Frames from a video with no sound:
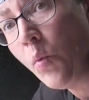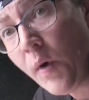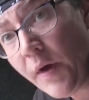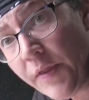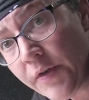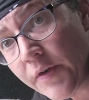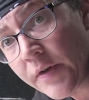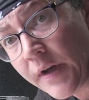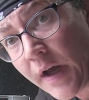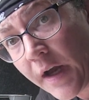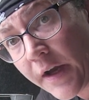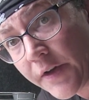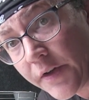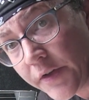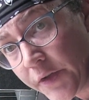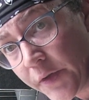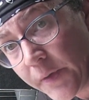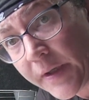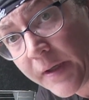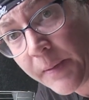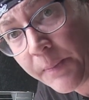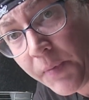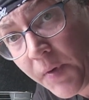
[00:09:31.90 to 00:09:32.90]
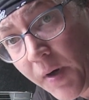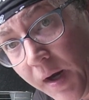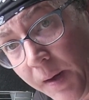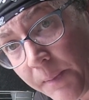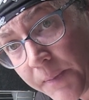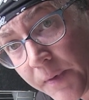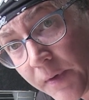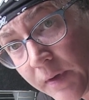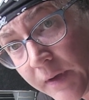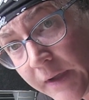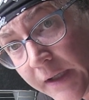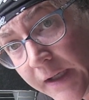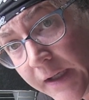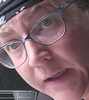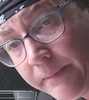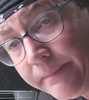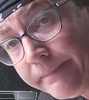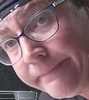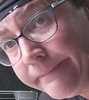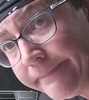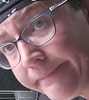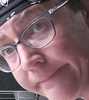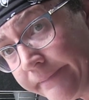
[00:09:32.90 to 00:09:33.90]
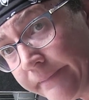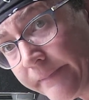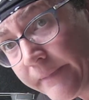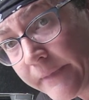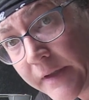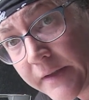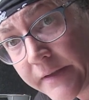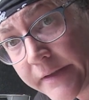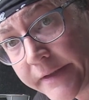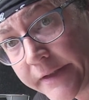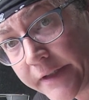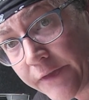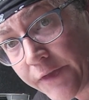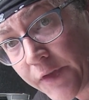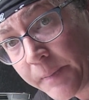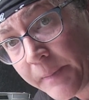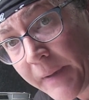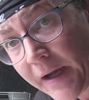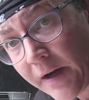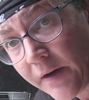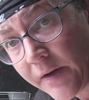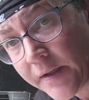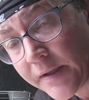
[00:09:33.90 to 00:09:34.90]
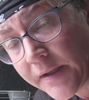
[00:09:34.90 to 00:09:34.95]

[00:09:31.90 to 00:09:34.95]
Whether or not you're doing it properly is a different matter